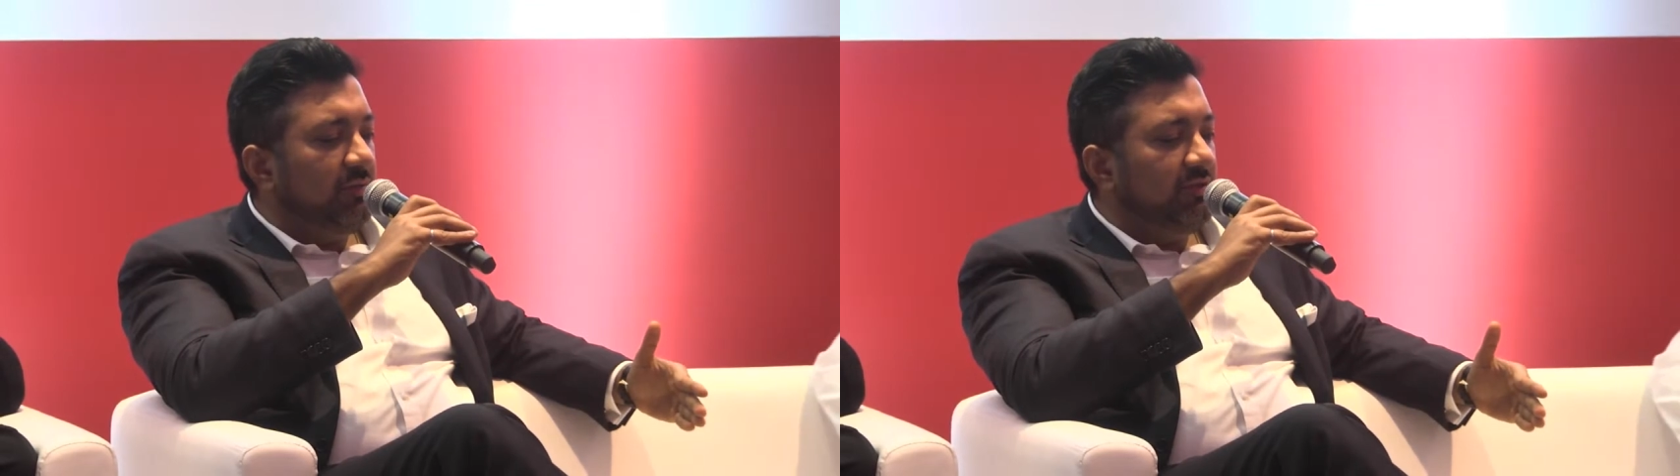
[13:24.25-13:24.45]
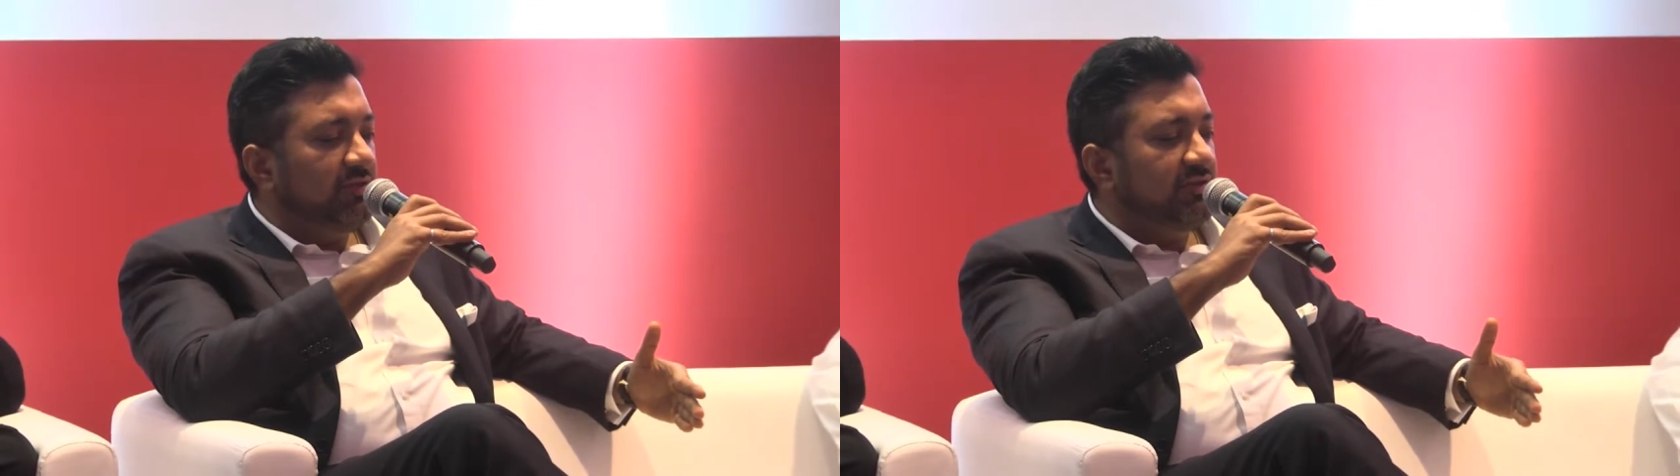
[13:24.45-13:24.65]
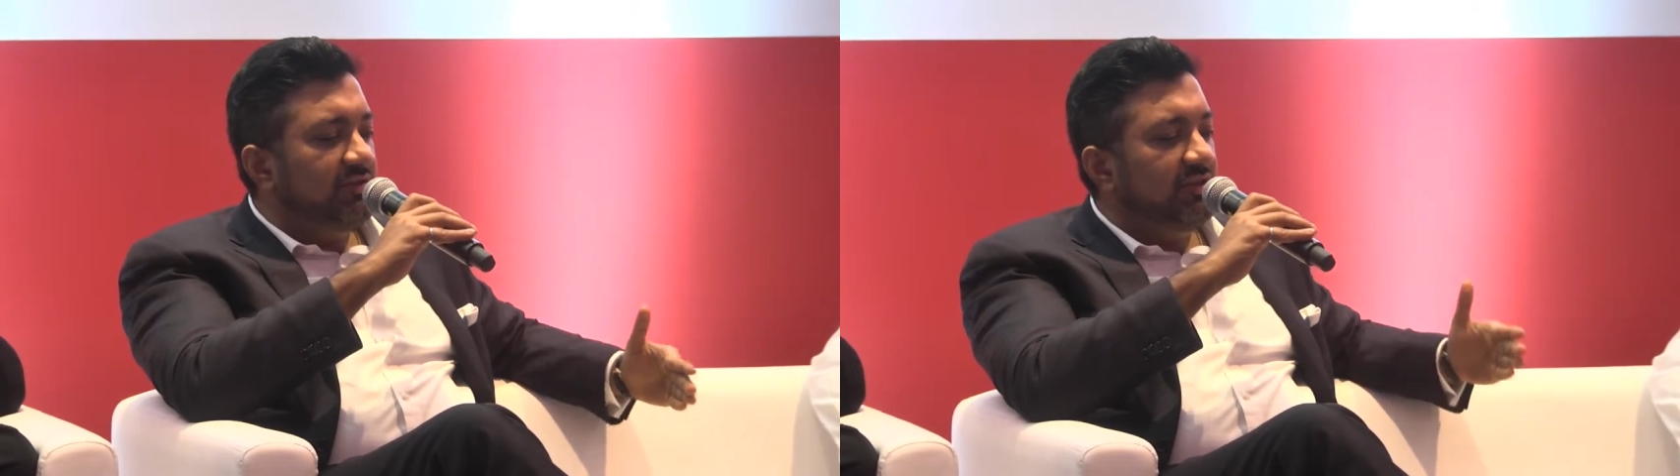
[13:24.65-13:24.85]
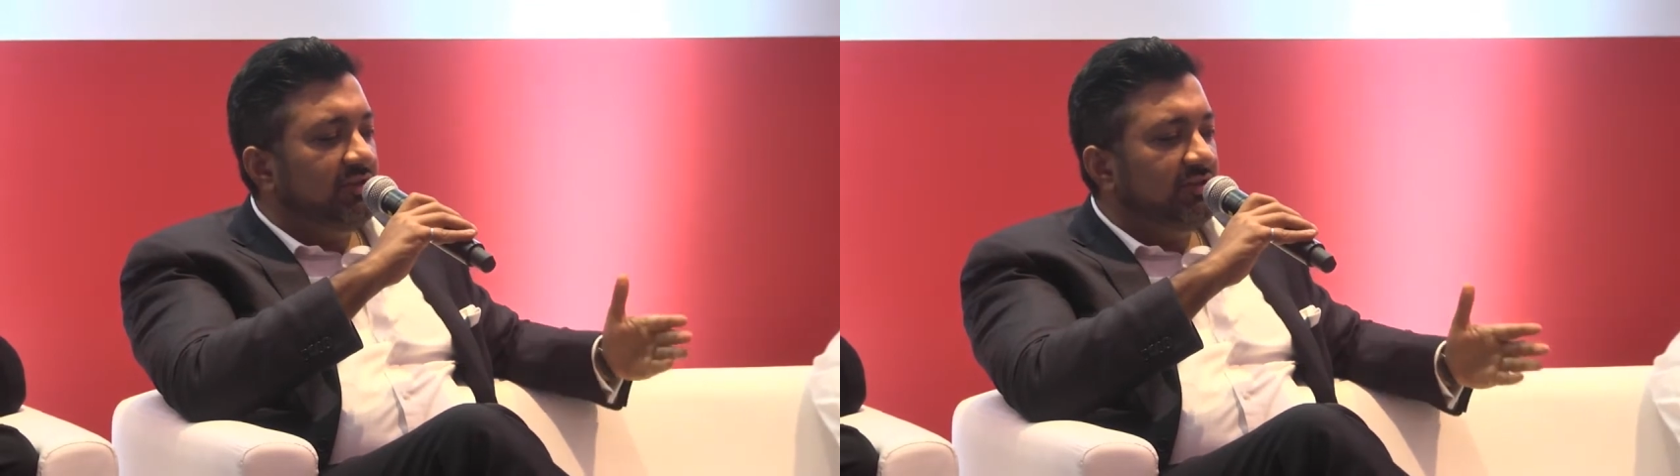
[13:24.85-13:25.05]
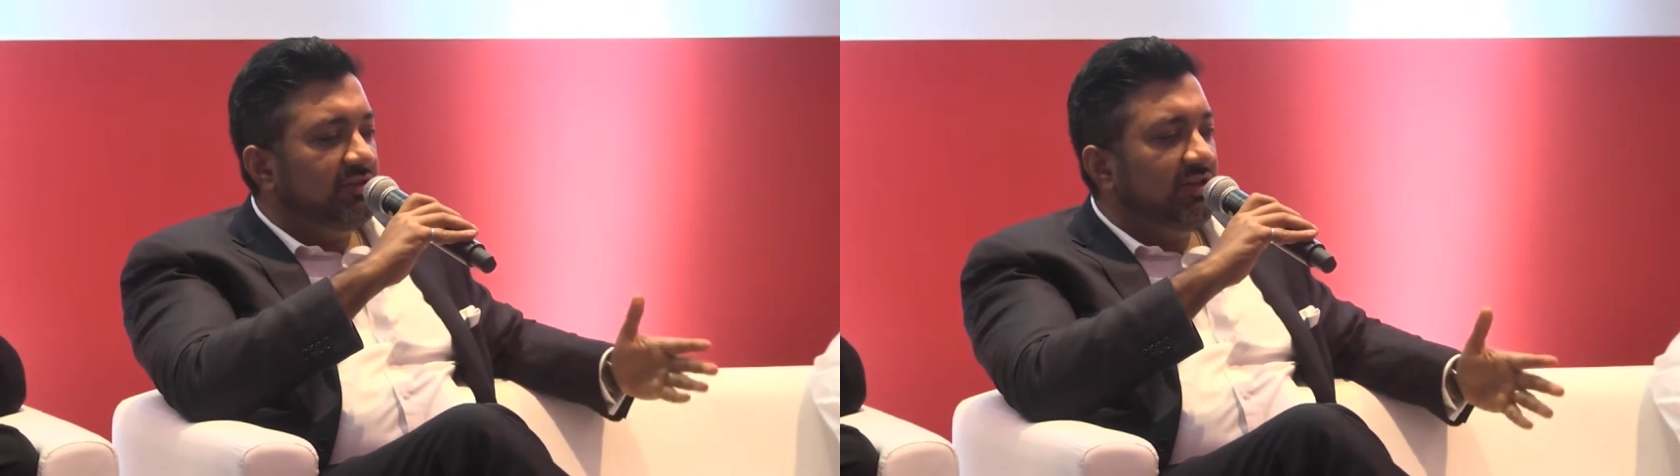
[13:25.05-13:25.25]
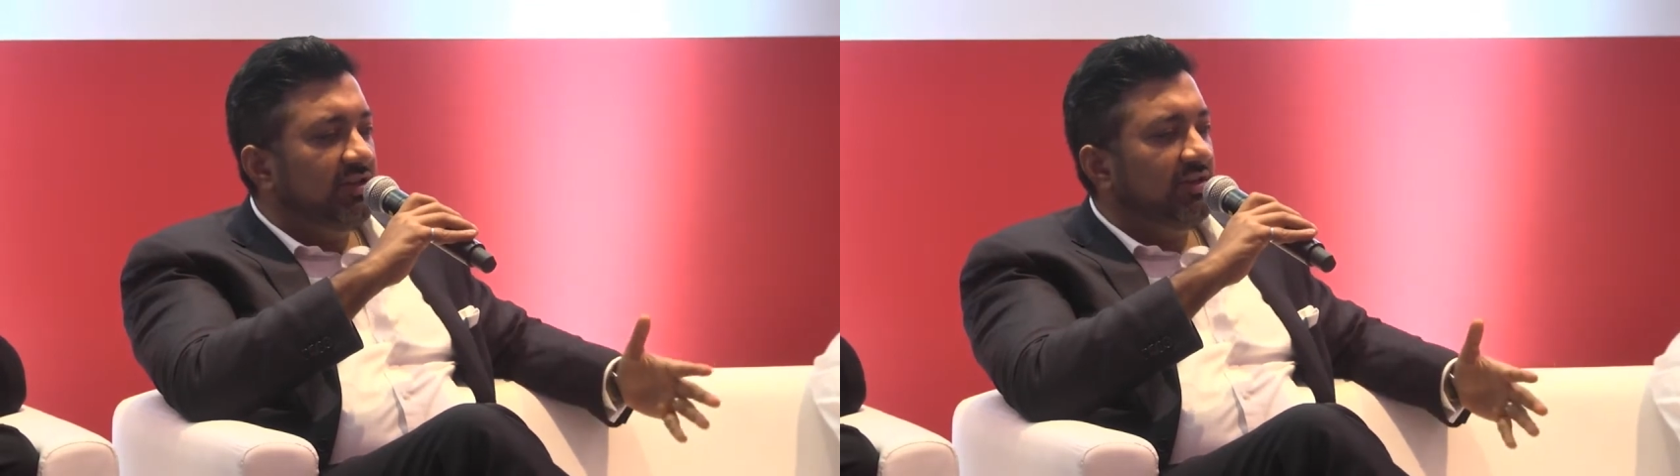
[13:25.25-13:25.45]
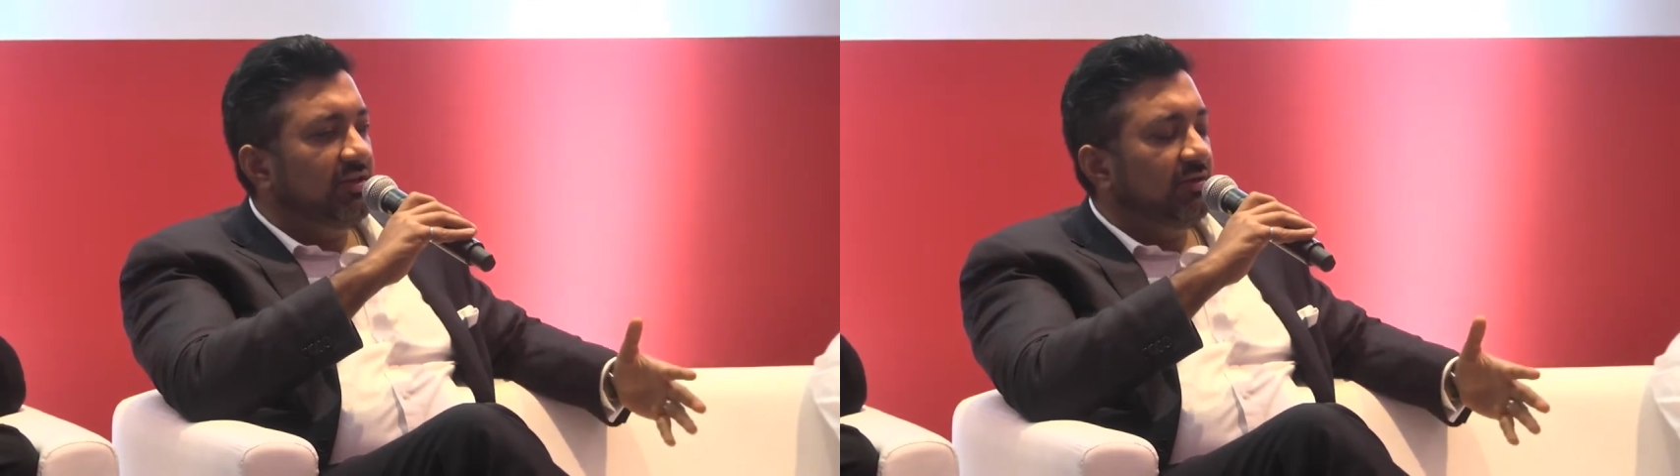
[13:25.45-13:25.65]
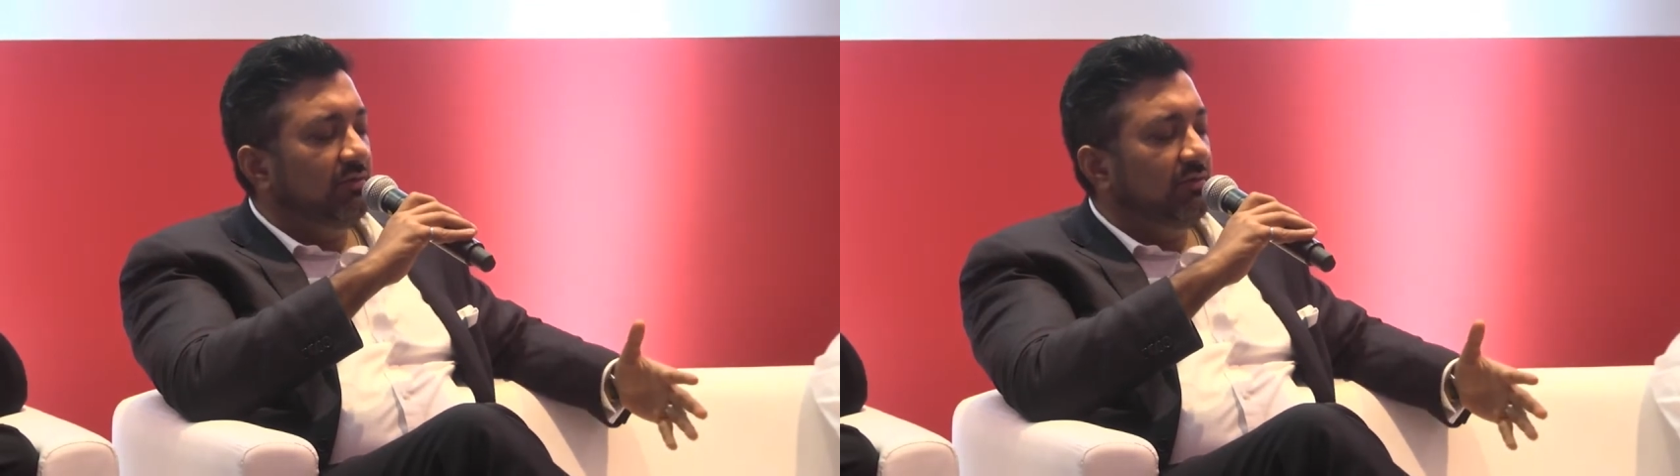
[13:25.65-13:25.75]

DGCA